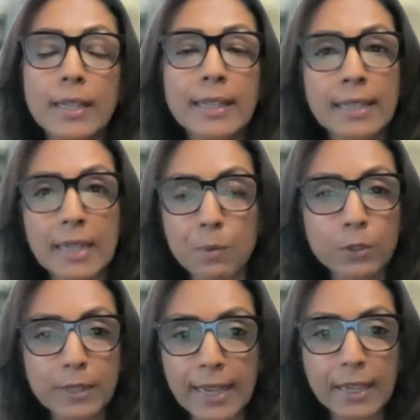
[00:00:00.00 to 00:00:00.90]
willing and able
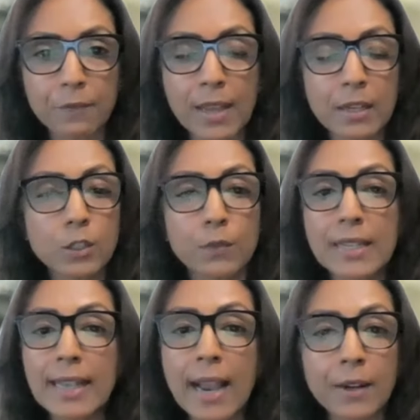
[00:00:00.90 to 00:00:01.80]
to take advantage of
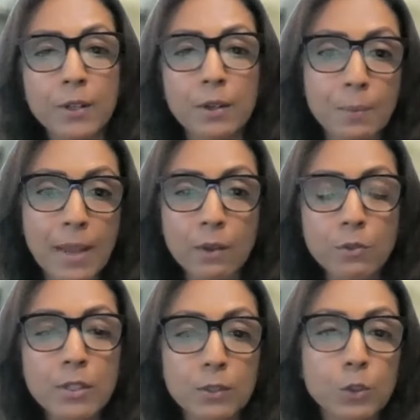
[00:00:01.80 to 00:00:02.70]
these higher
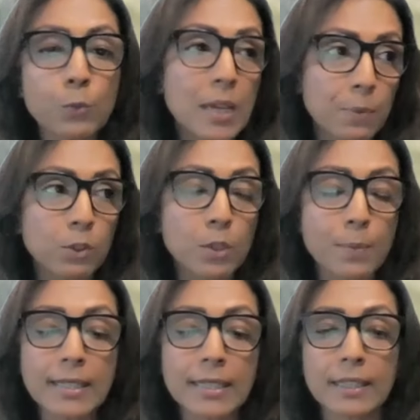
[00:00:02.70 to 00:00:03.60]
amounts to be able to
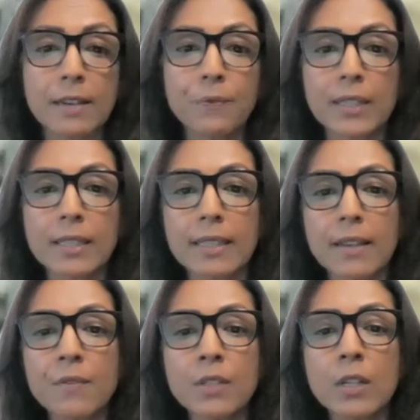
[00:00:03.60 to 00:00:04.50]
make significant
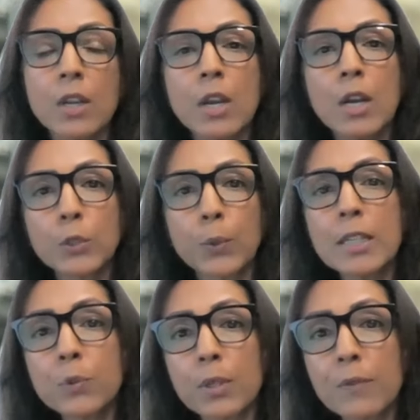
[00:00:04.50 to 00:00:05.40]
gifts,
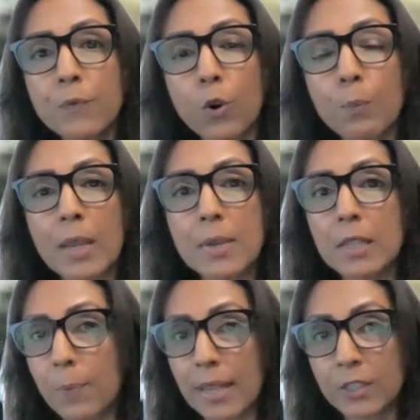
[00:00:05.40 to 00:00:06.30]
2024 may be
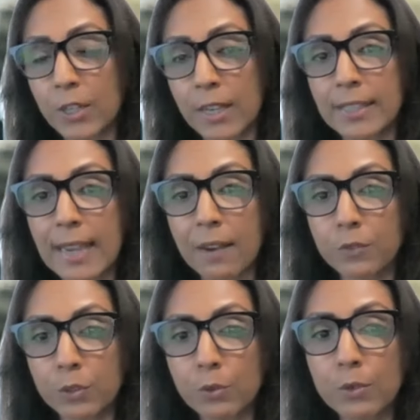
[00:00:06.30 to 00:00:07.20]
the best chance they have
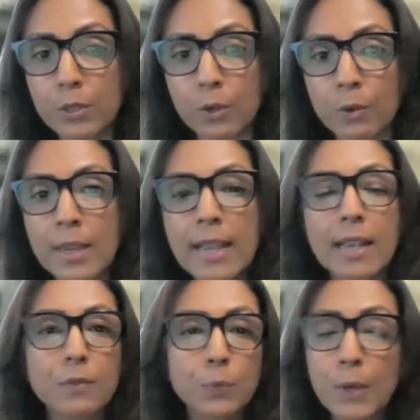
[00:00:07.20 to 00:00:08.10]
to do so.
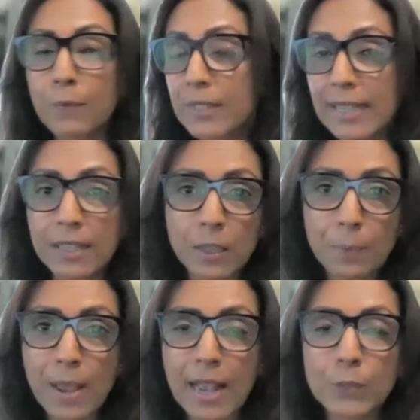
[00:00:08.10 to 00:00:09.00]
As we've seen in
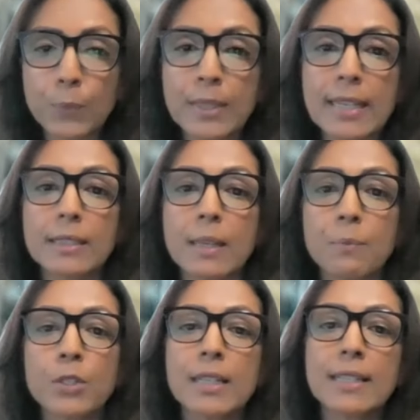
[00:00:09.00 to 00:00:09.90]
the past, when the
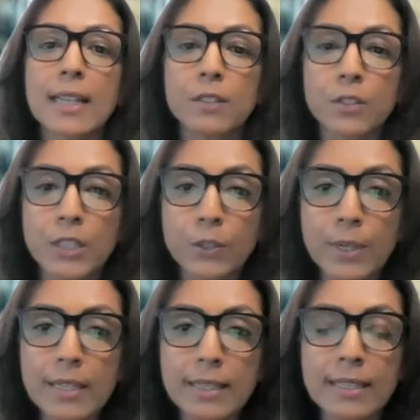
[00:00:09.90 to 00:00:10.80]
exemption is set to
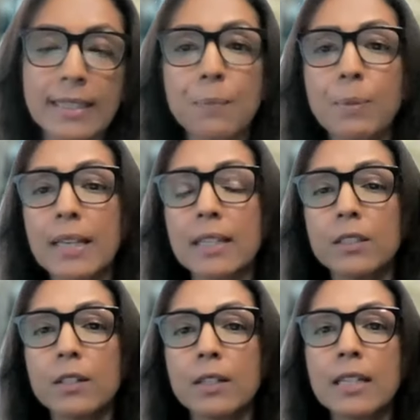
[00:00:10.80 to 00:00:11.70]
decrease, estate planning
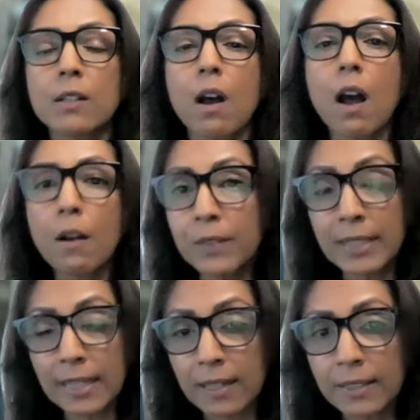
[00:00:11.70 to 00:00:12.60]
attorneys are often
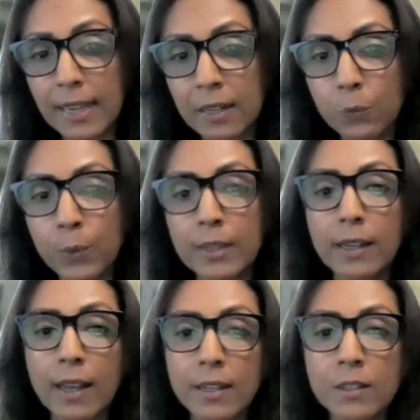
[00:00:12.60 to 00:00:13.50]
inundated with
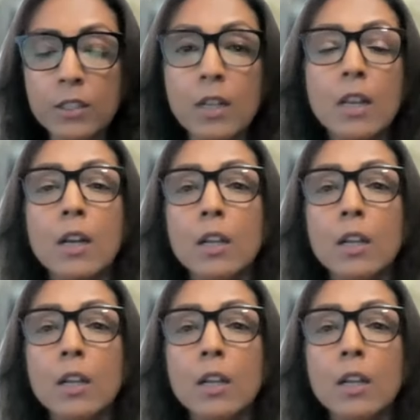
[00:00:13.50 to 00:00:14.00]
clients